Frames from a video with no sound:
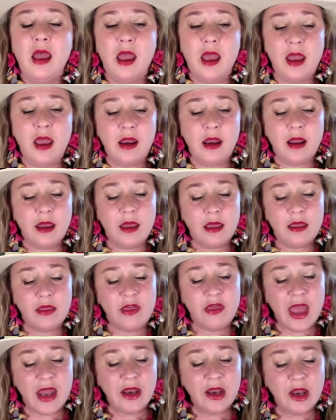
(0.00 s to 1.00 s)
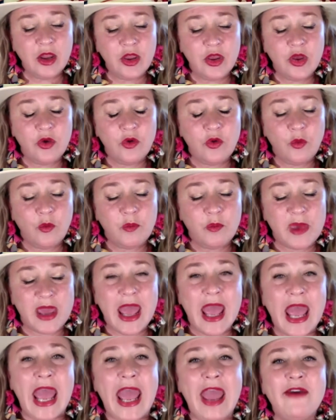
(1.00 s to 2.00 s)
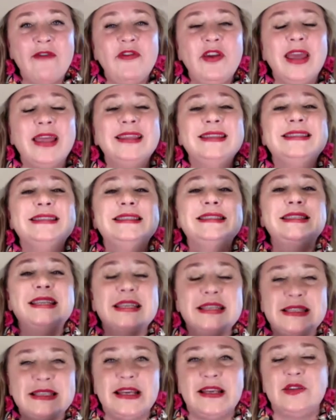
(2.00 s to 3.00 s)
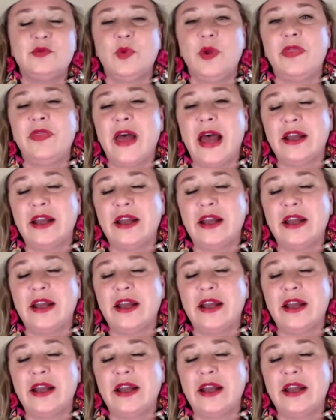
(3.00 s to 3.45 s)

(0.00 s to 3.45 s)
And then you behave consistent with